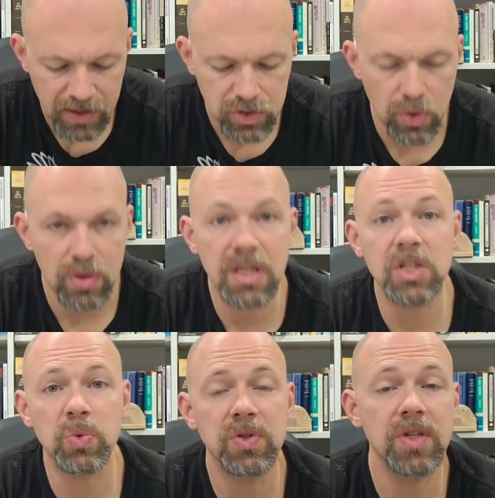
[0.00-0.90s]
So
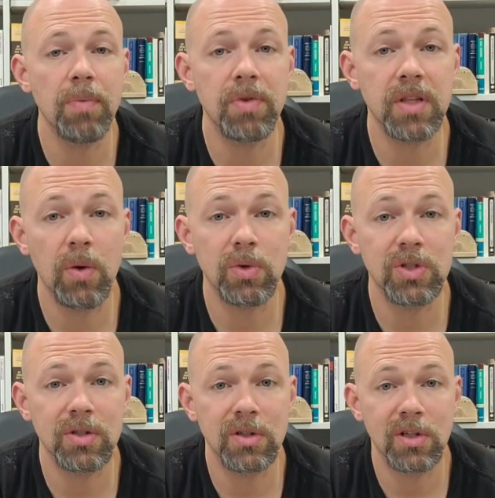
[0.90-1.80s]
this was something that
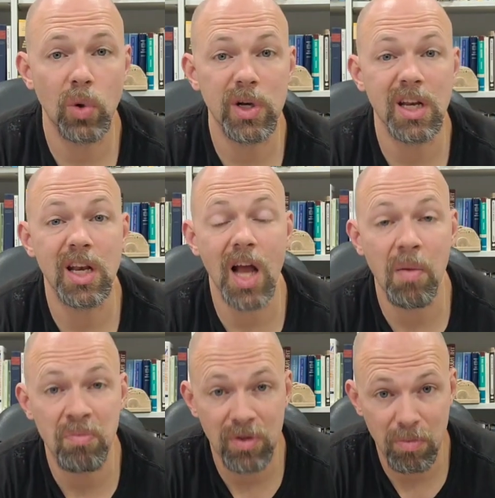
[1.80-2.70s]
was going to
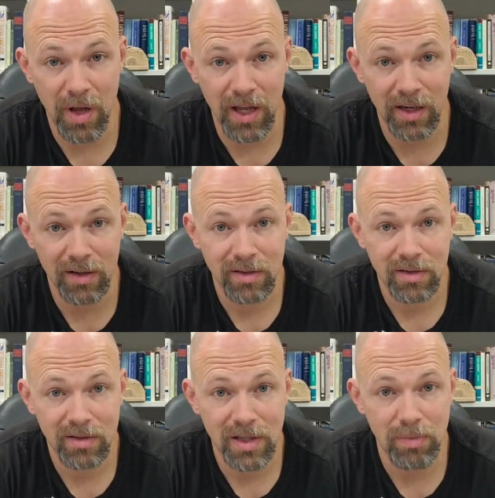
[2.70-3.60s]
numb the pain,
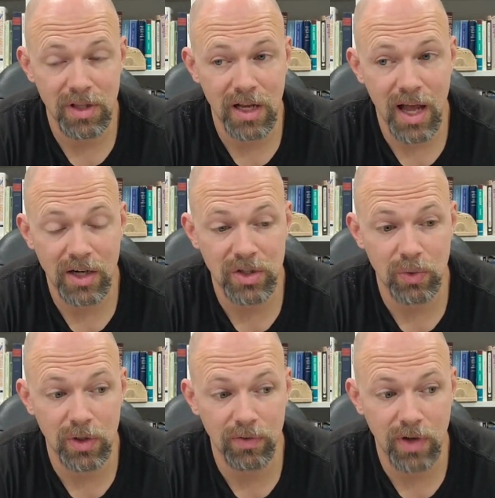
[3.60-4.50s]
something that actually
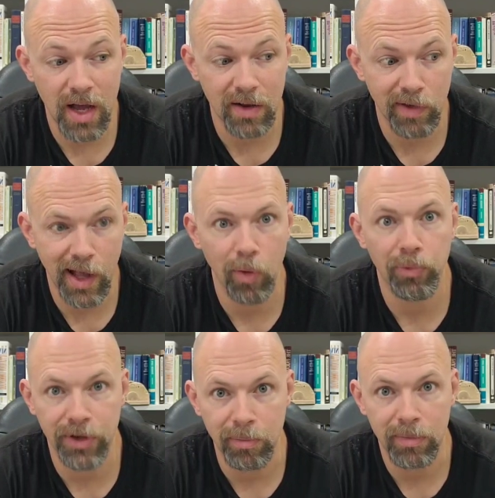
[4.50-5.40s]
would have kind of
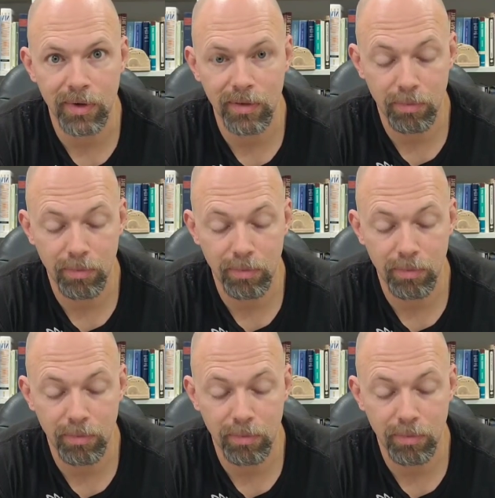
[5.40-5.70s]
helped him.